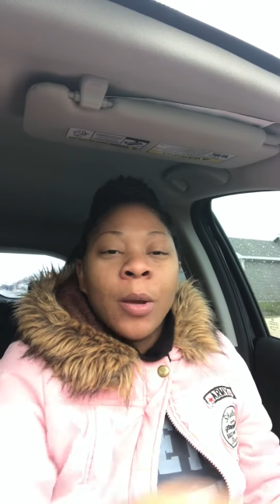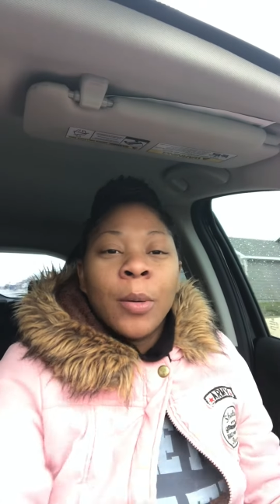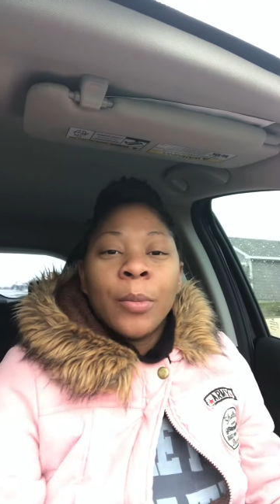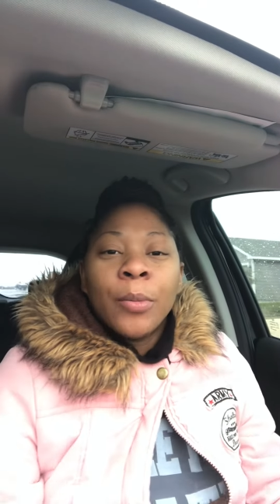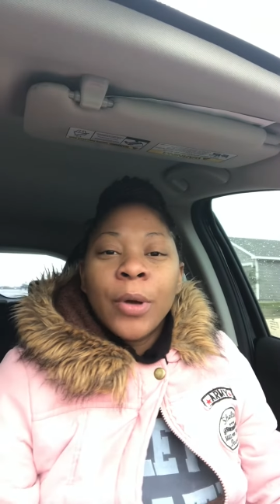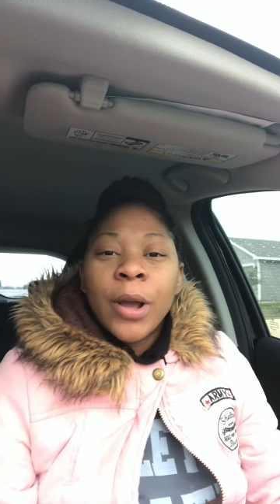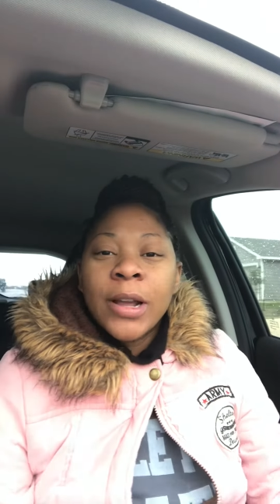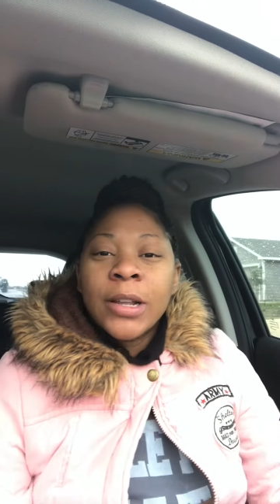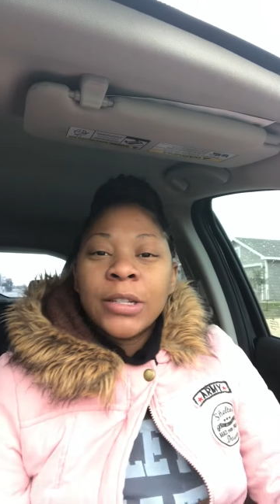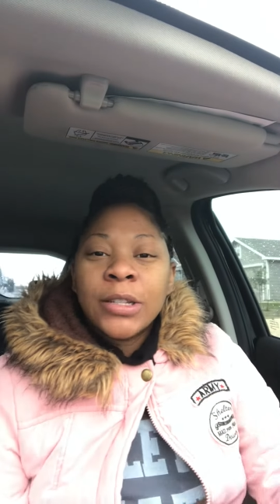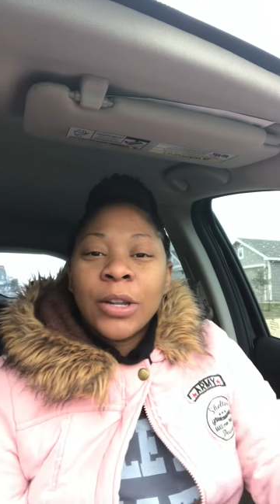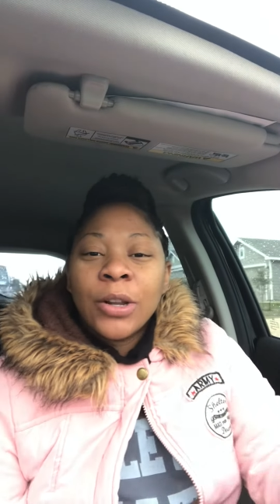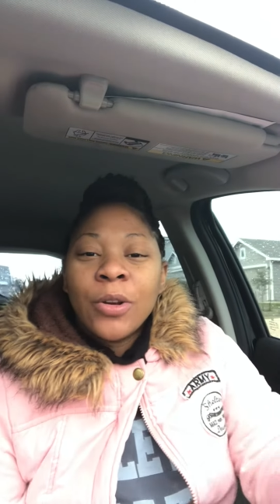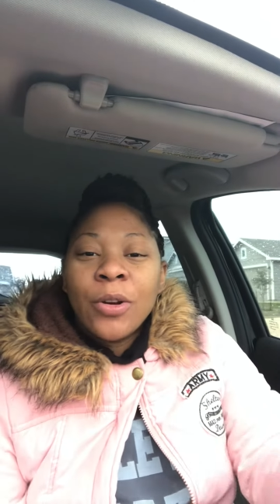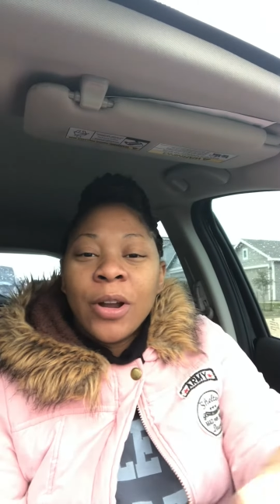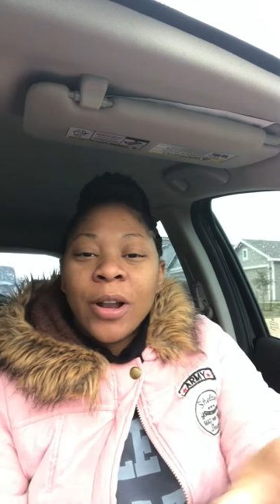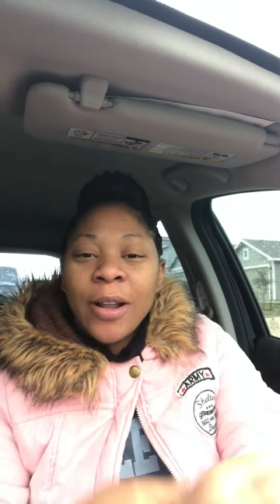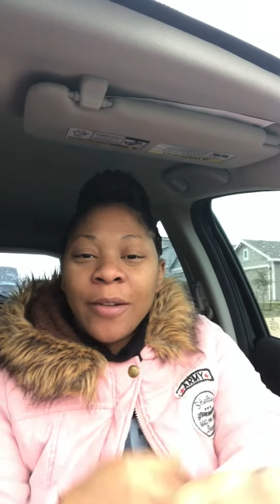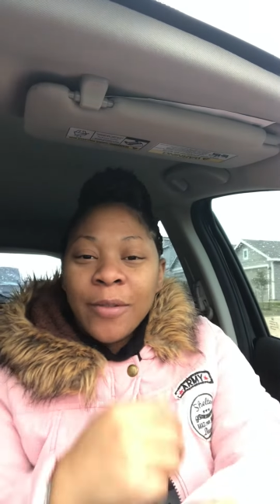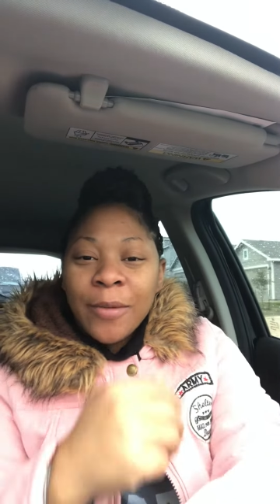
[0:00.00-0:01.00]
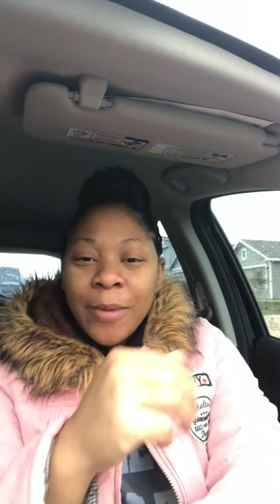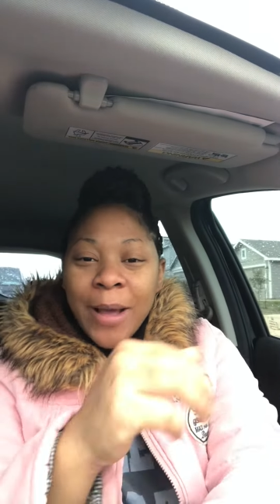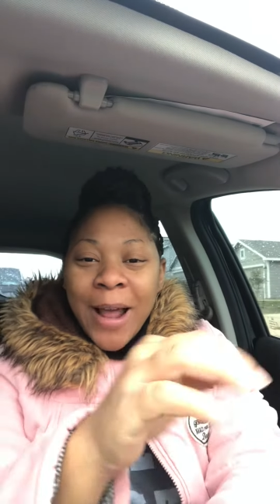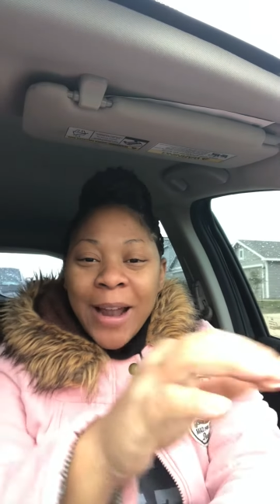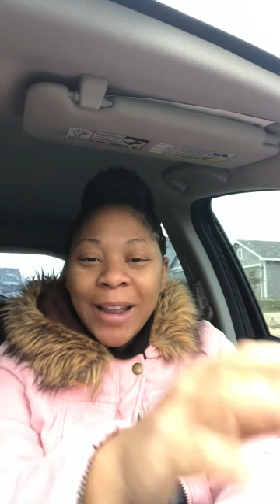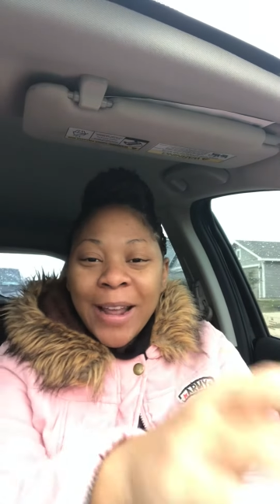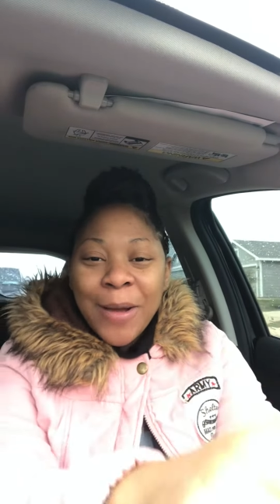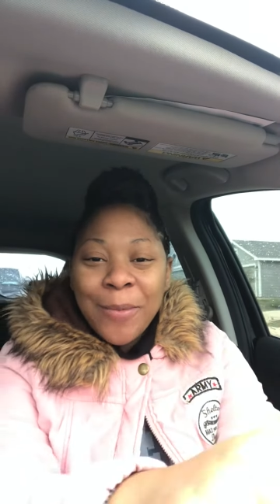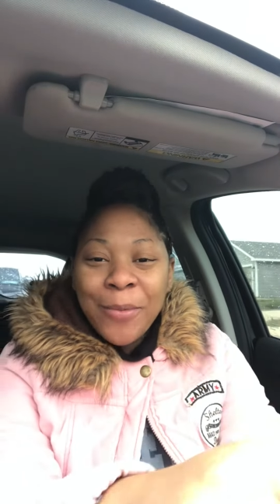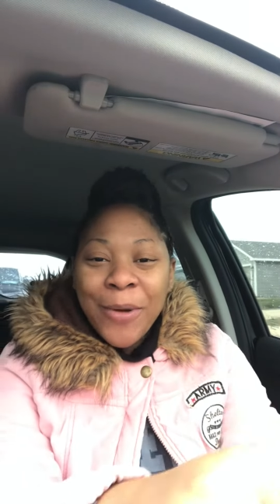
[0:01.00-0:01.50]
Praise the Lord,
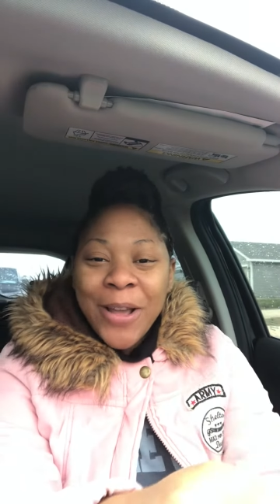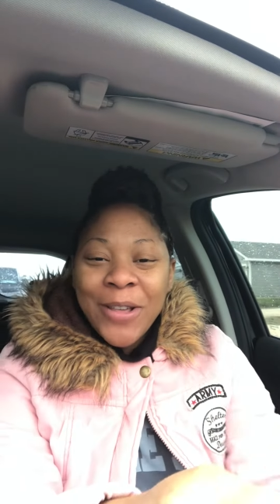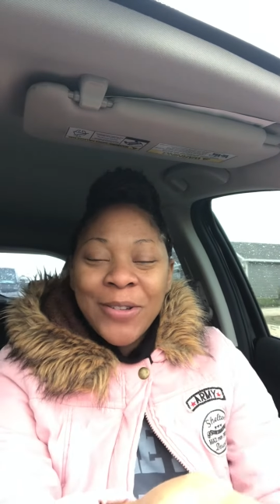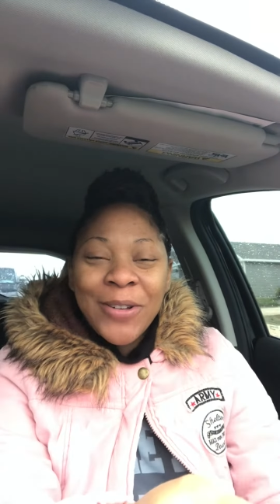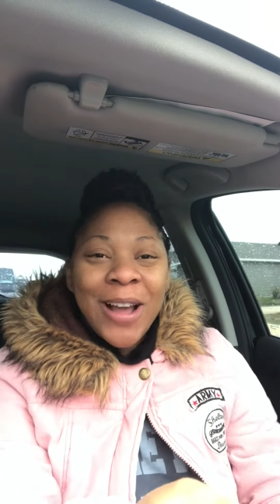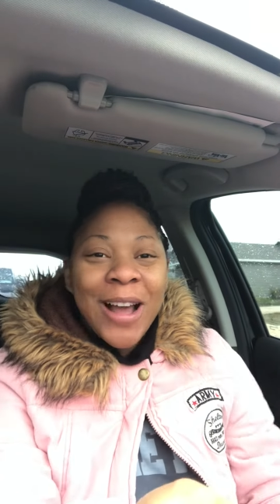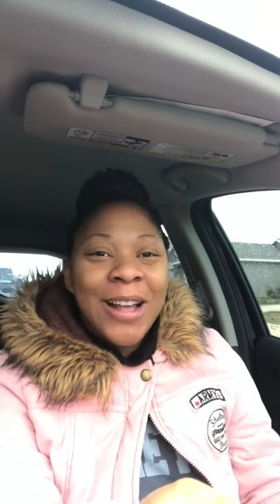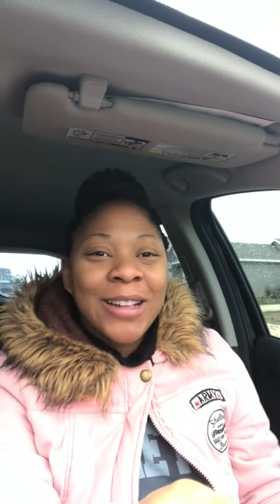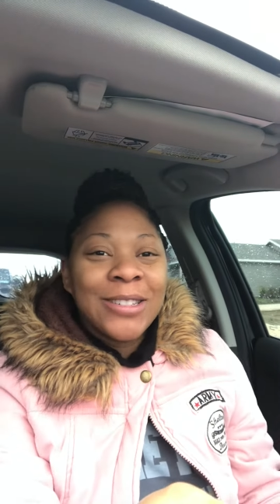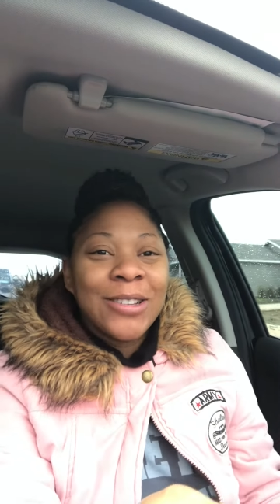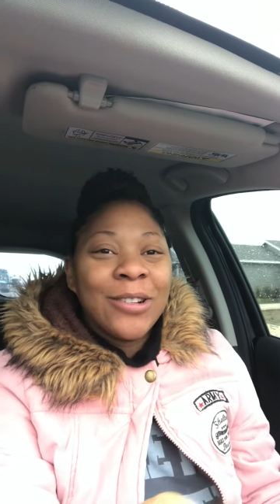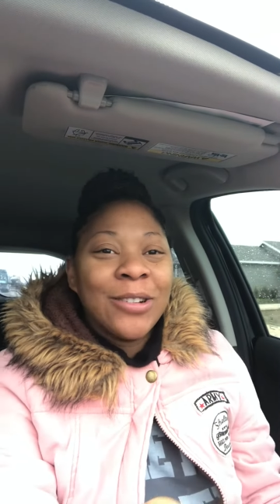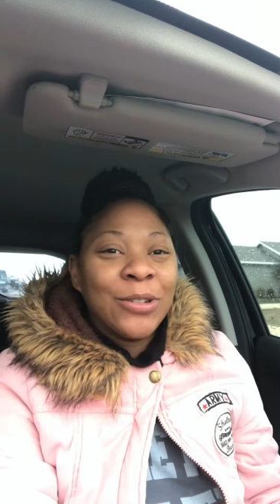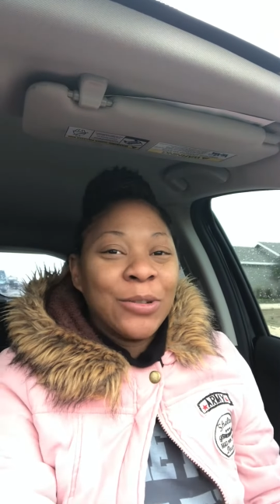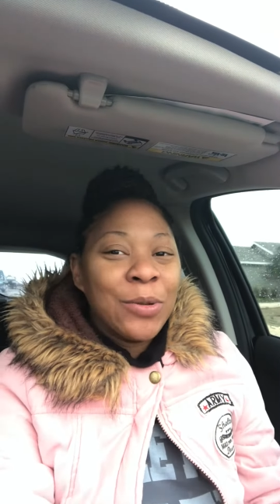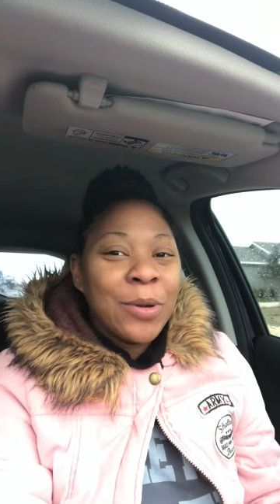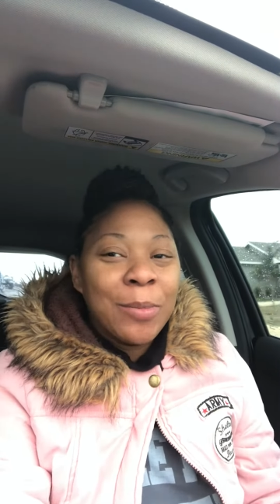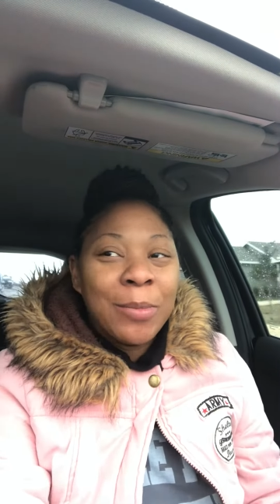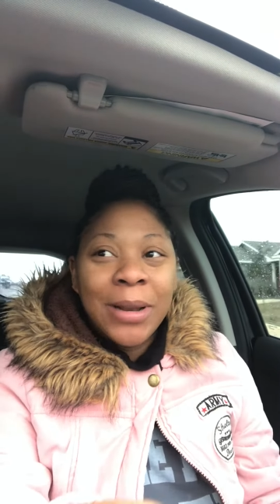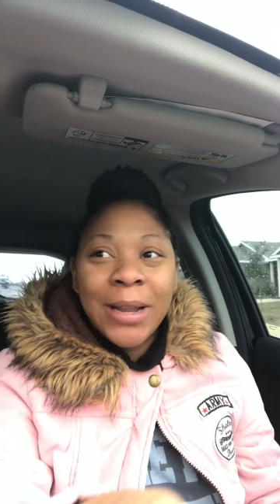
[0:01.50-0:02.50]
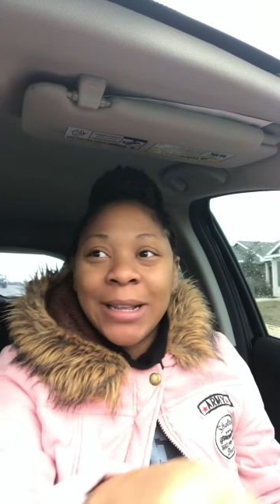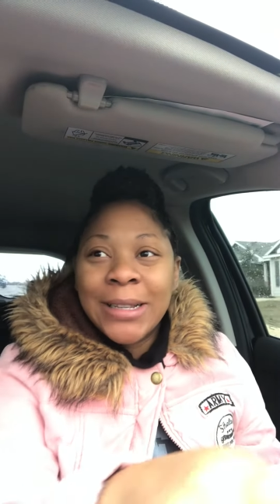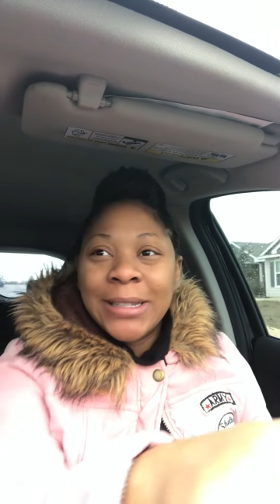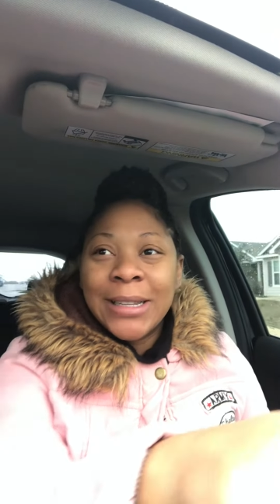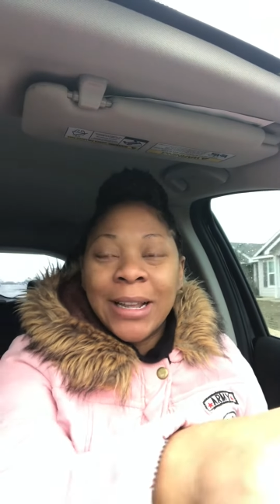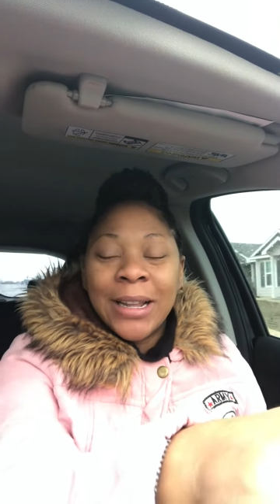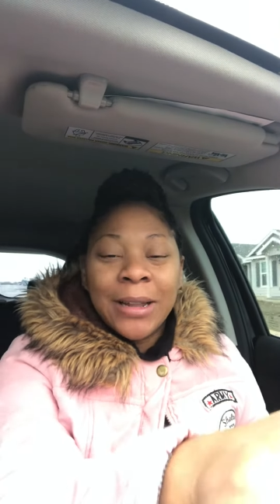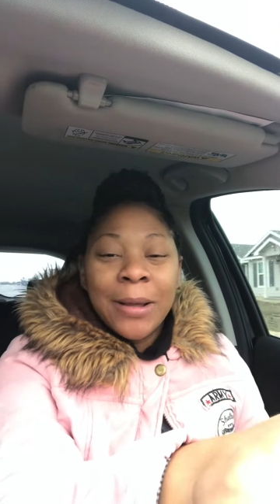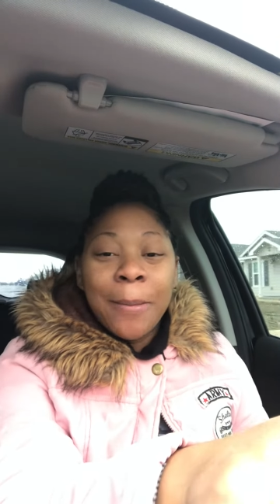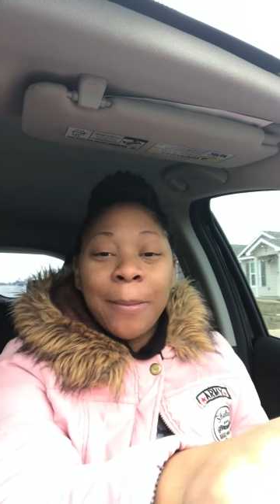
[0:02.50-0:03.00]
everybody. I pray you guys are doing blessed
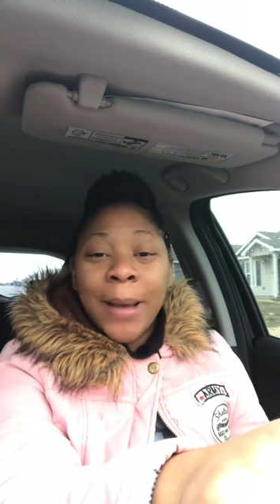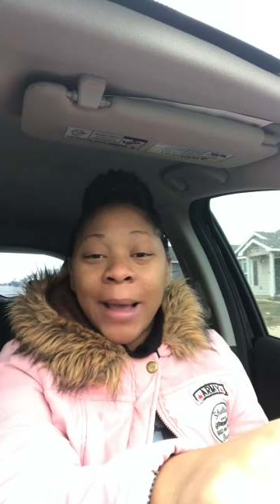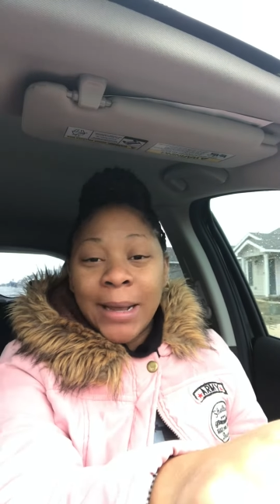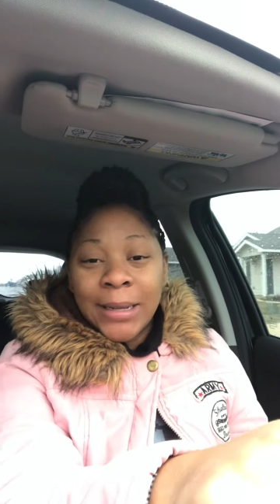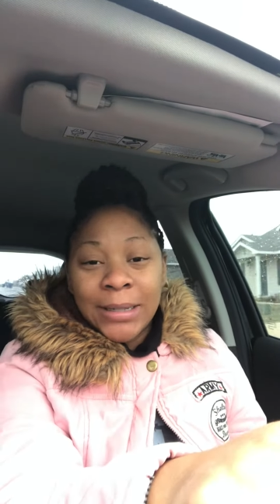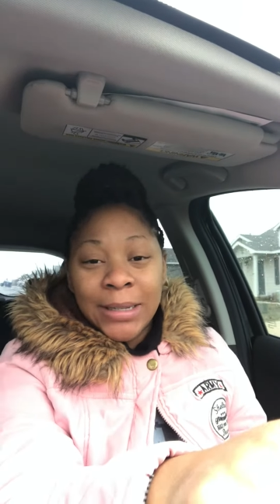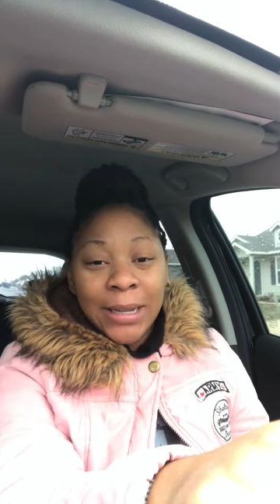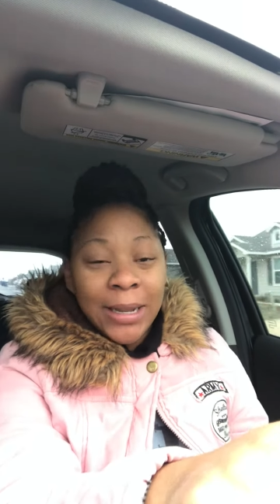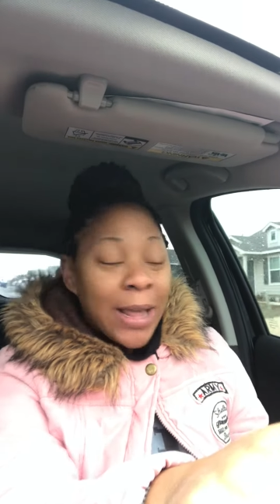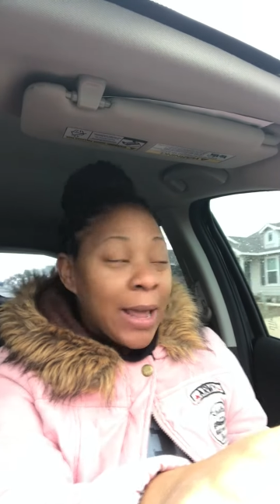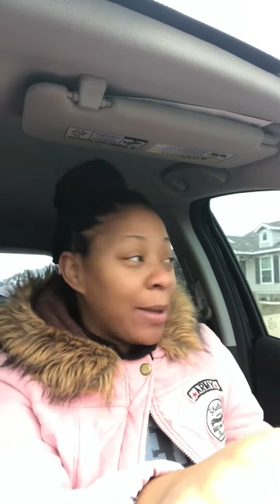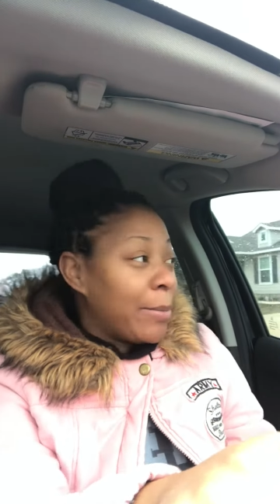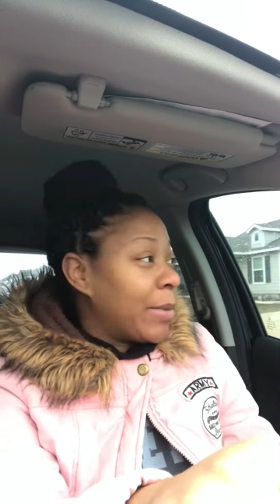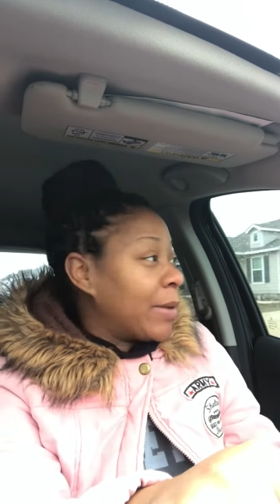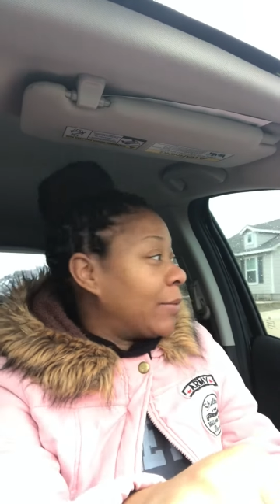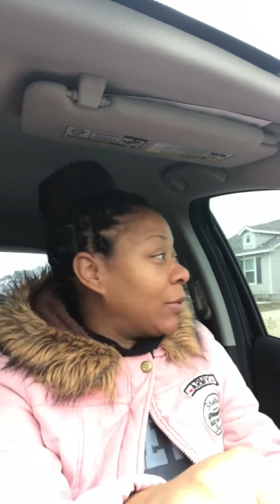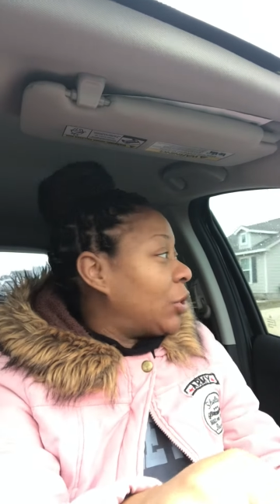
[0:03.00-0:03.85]
in the mighty name of